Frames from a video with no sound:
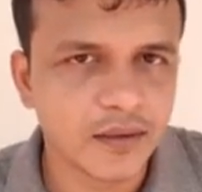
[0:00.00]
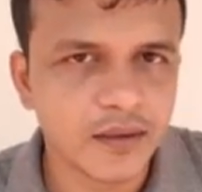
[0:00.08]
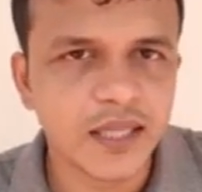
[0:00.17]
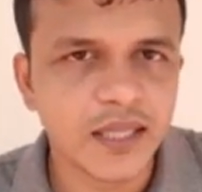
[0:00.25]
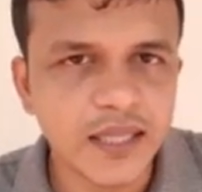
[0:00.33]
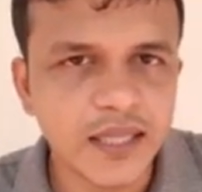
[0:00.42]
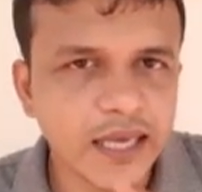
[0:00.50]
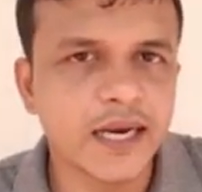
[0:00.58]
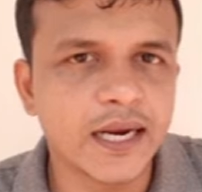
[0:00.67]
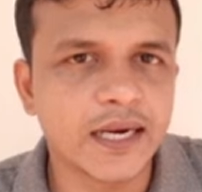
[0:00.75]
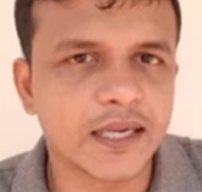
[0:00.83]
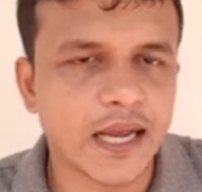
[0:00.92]
The area
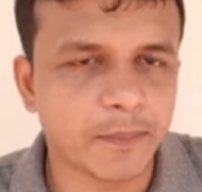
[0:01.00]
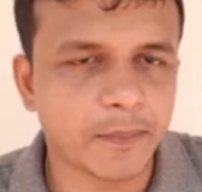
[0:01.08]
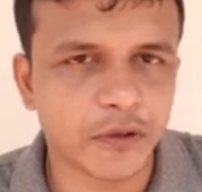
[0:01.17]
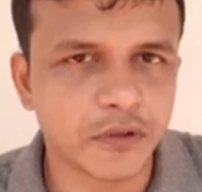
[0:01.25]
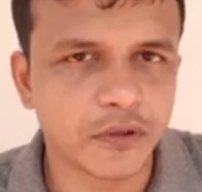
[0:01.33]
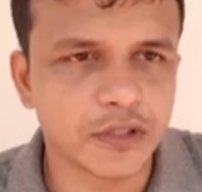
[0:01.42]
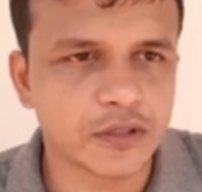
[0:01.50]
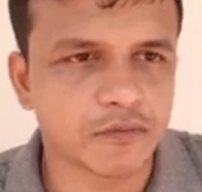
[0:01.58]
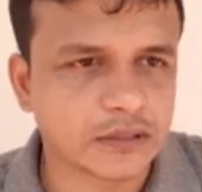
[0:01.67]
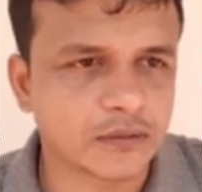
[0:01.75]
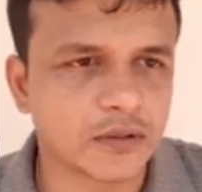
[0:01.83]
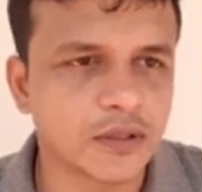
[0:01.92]
under the amplitude is
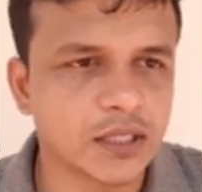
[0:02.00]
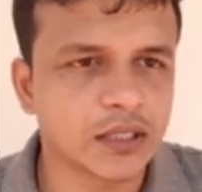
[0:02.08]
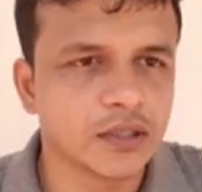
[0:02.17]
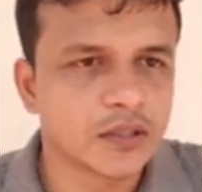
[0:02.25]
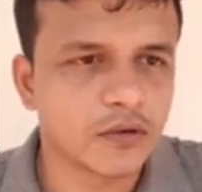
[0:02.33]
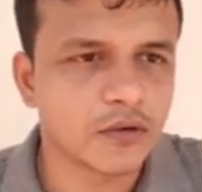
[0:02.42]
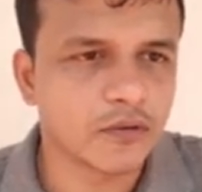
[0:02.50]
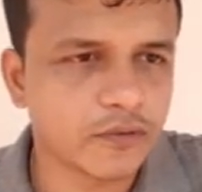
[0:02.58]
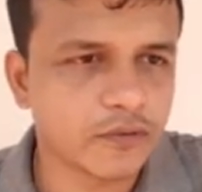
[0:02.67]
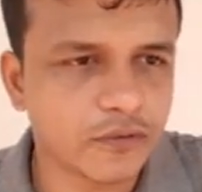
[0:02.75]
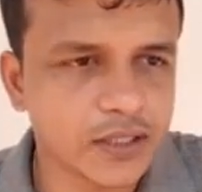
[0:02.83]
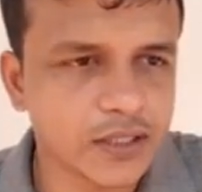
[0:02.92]
1. Okay, so
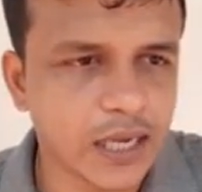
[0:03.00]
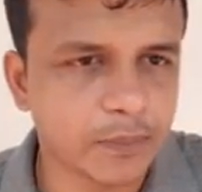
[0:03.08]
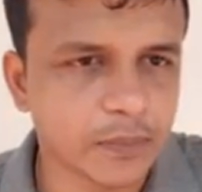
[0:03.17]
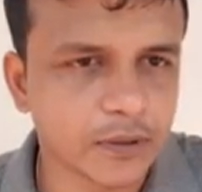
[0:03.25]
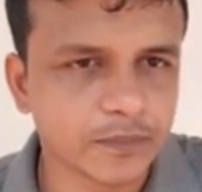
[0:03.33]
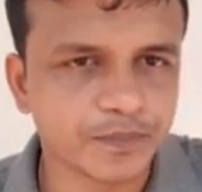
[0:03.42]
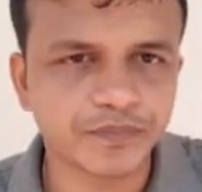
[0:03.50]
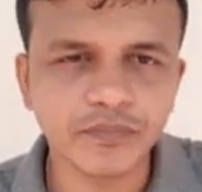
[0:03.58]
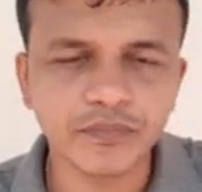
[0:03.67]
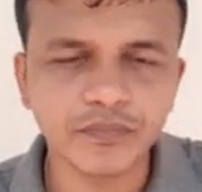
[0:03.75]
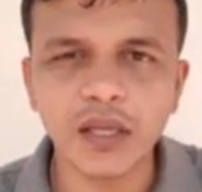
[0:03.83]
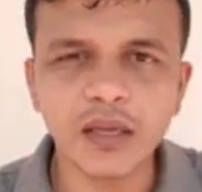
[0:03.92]
for example,
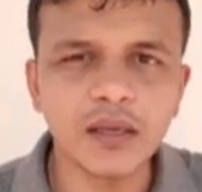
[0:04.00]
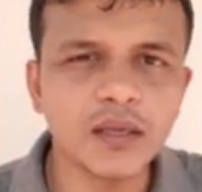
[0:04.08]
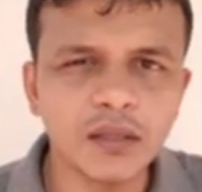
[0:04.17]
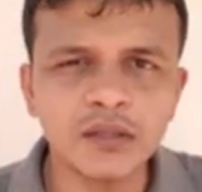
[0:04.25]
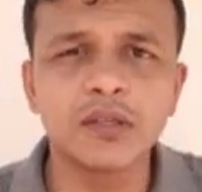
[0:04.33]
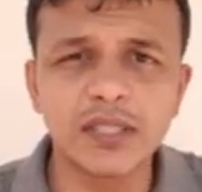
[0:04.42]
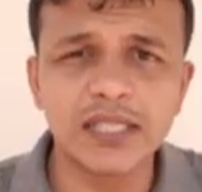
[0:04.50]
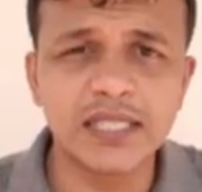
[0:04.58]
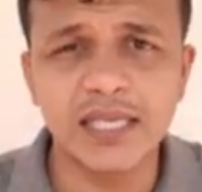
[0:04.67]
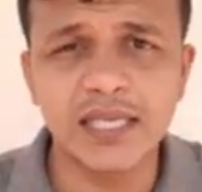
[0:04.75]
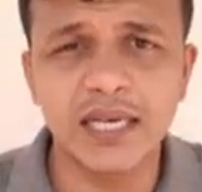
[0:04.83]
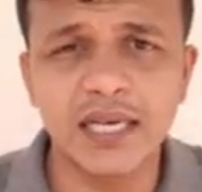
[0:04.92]
so this
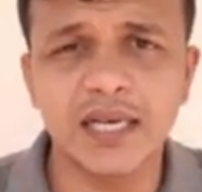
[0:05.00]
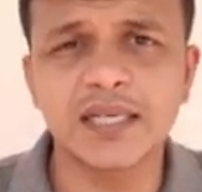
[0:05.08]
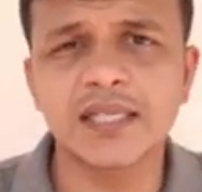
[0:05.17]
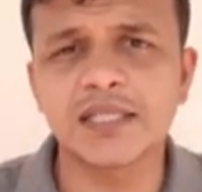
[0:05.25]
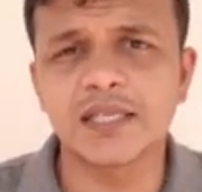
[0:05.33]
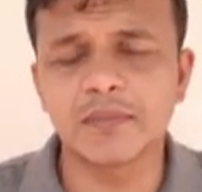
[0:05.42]
is similar